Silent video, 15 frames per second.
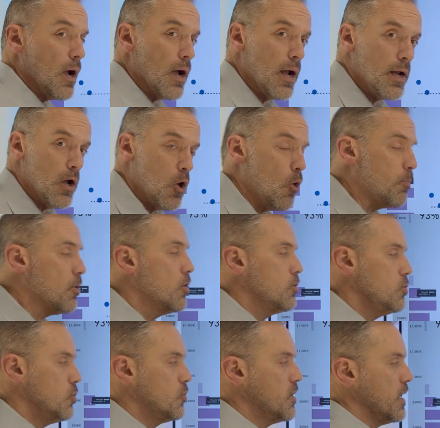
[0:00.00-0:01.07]
I hope
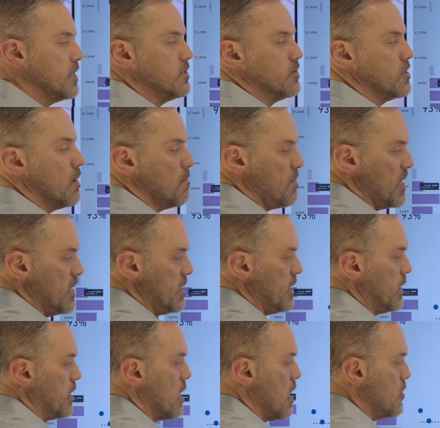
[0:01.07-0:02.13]
you get some
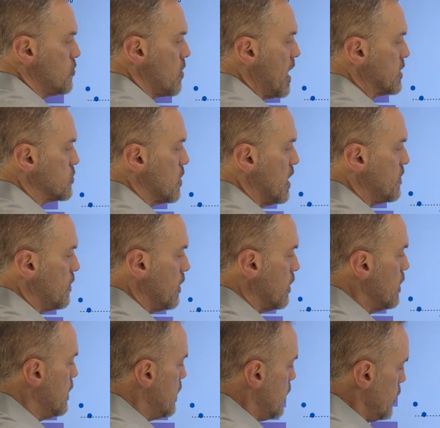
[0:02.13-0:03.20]
pending contracts right
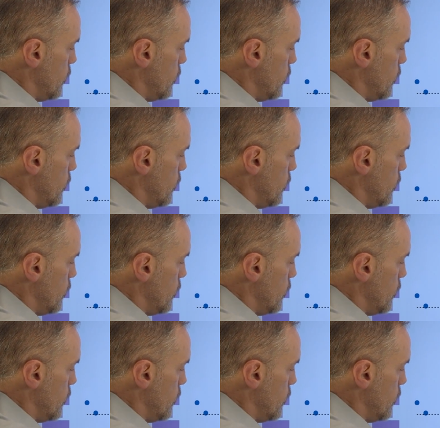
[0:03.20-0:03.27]
there.